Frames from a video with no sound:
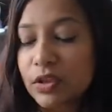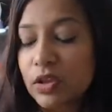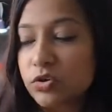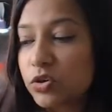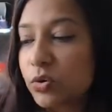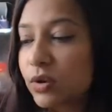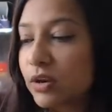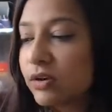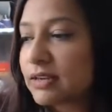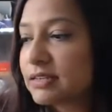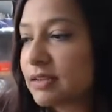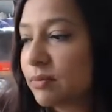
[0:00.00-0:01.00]
So you can
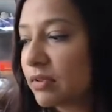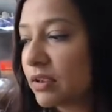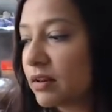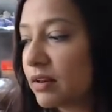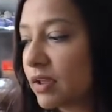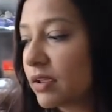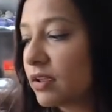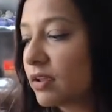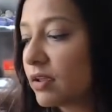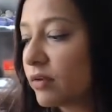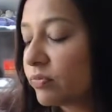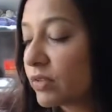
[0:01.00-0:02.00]
write something like,
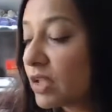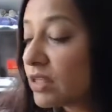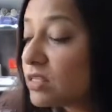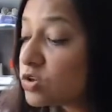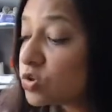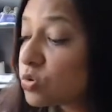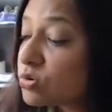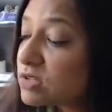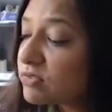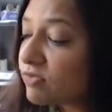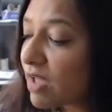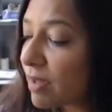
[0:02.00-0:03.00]
in the Jones
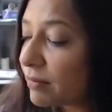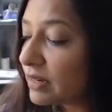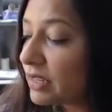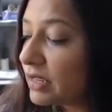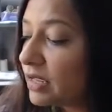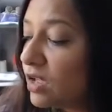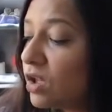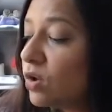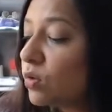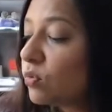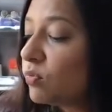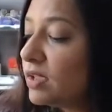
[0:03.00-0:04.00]
family,
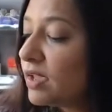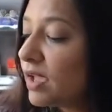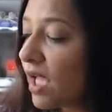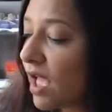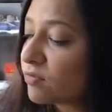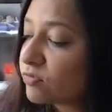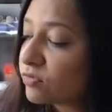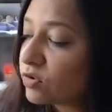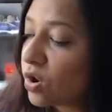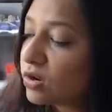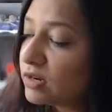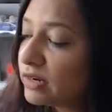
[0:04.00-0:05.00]
we have
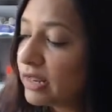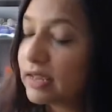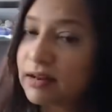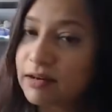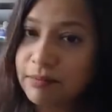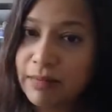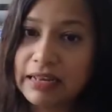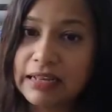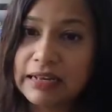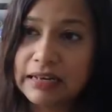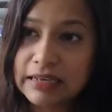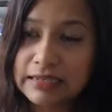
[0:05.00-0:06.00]
not taken many
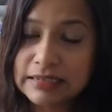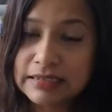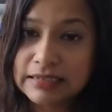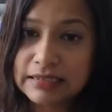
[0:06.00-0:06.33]
risks,